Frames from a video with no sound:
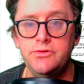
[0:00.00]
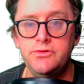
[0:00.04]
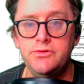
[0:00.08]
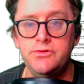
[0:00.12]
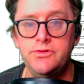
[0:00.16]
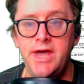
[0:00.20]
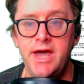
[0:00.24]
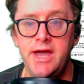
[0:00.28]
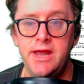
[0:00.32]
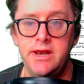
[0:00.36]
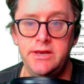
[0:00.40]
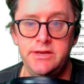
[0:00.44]

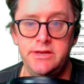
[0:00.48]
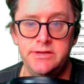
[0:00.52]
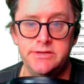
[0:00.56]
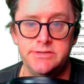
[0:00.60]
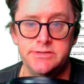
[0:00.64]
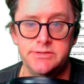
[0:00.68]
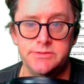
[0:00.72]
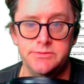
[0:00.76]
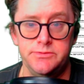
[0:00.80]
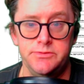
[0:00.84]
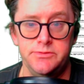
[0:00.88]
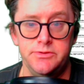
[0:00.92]
that
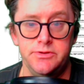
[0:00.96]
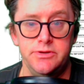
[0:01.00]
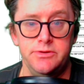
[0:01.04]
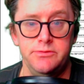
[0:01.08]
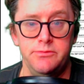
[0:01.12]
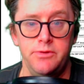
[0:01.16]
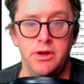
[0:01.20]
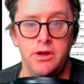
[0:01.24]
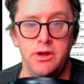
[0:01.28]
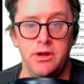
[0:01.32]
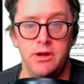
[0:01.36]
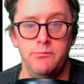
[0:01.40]
is
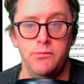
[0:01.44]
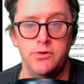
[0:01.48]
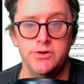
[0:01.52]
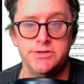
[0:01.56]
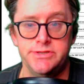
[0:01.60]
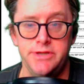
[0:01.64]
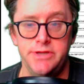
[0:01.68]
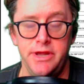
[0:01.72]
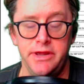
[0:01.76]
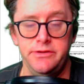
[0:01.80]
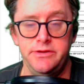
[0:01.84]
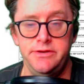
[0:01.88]

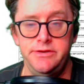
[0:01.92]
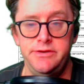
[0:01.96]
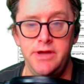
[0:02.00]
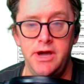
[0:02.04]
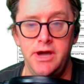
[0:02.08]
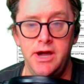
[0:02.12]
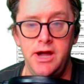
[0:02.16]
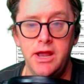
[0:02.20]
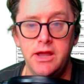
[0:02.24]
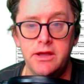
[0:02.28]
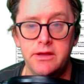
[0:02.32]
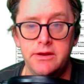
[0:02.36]
most likely
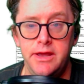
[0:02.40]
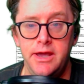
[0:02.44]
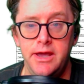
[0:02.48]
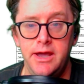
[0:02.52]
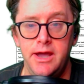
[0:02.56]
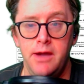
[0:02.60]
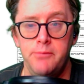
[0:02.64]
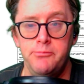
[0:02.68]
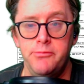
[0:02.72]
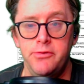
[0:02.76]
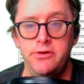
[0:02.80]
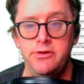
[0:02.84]
not going to
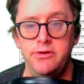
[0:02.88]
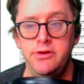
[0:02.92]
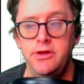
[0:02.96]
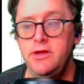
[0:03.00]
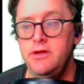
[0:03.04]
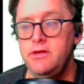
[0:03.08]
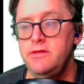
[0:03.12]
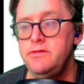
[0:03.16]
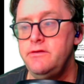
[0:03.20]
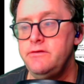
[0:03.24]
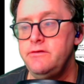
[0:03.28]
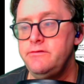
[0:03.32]
happen.
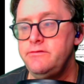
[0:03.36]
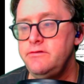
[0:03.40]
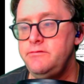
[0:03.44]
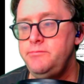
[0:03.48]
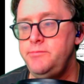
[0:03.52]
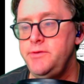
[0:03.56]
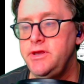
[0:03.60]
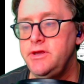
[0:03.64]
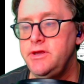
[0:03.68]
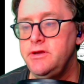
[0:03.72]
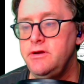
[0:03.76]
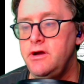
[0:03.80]
This
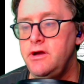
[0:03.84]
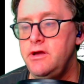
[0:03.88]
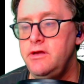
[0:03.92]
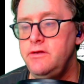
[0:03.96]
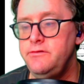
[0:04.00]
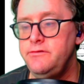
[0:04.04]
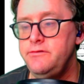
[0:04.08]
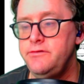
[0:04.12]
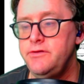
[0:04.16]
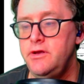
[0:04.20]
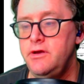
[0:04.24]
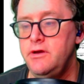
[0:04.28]
is
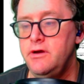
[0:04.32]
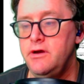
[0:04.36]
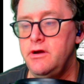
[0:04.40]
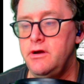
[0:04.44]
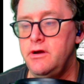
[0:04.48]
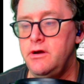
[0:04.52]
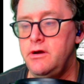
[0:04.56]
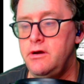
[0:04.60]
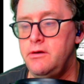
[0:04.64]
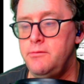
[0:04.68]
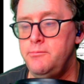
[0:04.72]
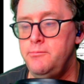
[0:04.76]
because
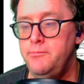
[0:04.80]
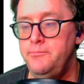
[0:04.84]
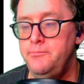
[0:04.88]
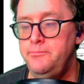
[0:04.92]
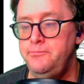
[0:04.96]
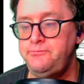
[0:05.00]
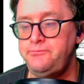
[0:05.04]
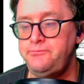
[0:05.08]
TVIX